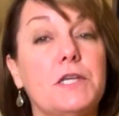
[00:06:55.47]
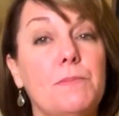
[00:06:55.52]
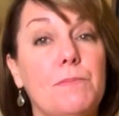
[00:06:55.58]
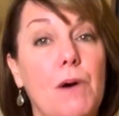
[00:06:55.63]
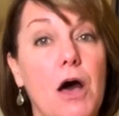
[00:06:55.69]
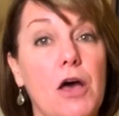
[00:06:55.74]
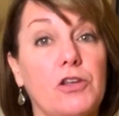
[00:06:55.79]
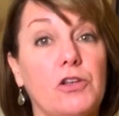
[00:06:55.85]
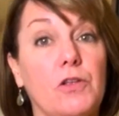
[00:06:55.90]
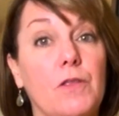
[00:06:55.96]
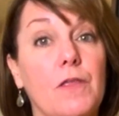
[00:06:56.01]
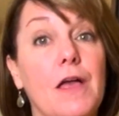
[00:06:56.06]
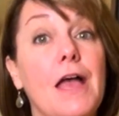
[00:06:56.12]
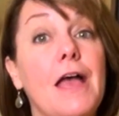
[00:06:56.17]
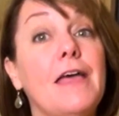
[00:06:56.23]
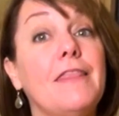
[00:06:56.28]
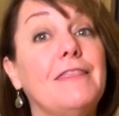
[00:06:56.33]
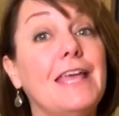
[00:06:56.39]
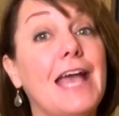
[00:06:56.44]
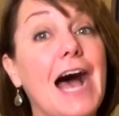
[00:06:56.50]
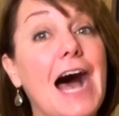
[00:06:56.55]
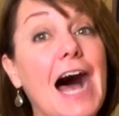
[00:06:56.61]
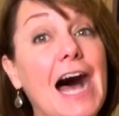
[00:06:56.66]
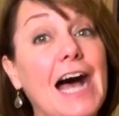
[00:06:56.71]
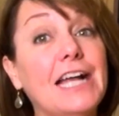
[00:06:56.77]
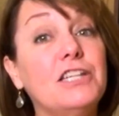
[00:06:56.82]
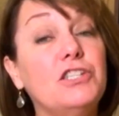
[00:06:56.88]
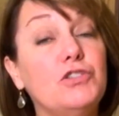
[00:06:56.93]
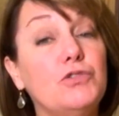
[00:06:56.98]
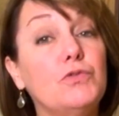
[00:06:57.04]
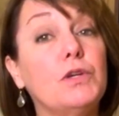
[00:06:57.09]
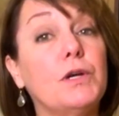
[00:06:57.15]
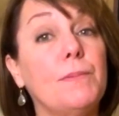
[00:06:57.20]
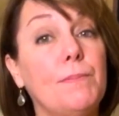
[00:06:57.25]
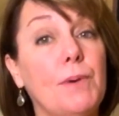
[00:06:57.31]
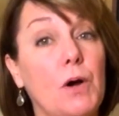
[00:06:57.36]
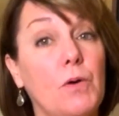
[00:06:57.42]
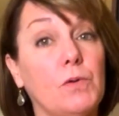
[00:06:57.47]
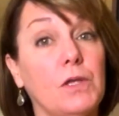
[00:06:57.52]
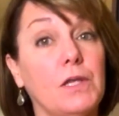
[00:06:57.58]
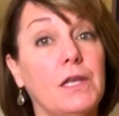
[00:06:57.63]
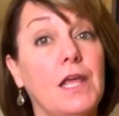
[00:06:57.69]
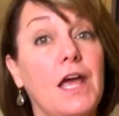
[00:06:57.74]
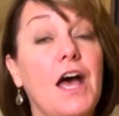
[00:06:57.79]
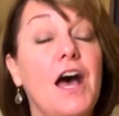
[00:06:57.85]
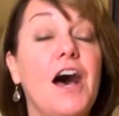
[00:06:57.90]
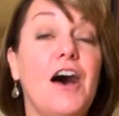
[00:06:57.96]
to model the I do component